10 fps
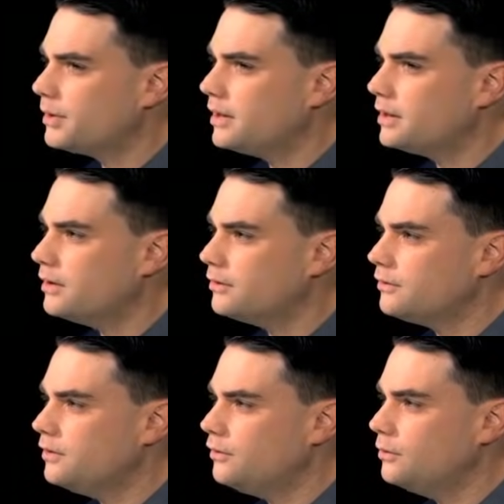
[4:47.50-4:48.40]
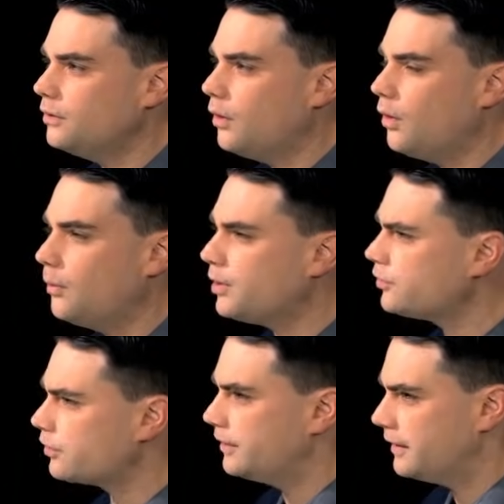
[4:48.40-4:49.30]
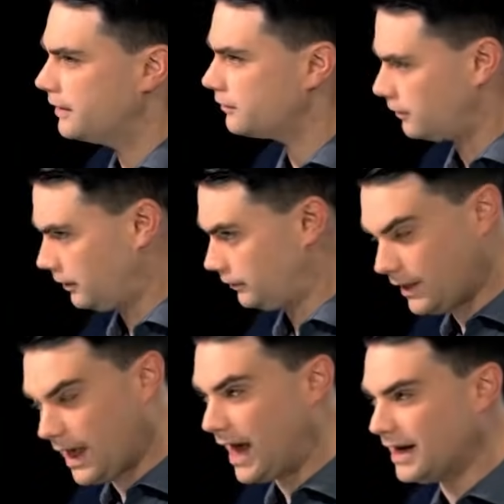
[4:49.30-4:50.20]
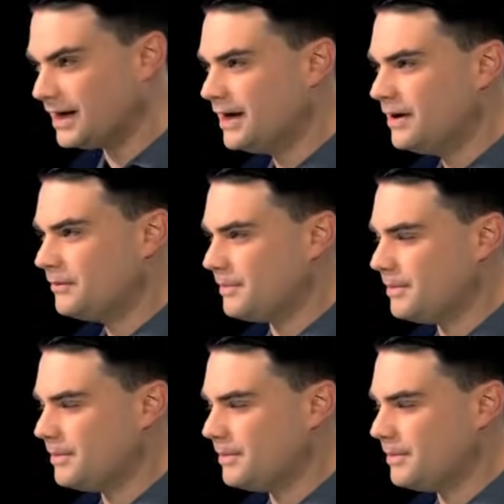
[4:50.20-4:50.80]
of pled guilty to the whole perjury thing, so there's that. When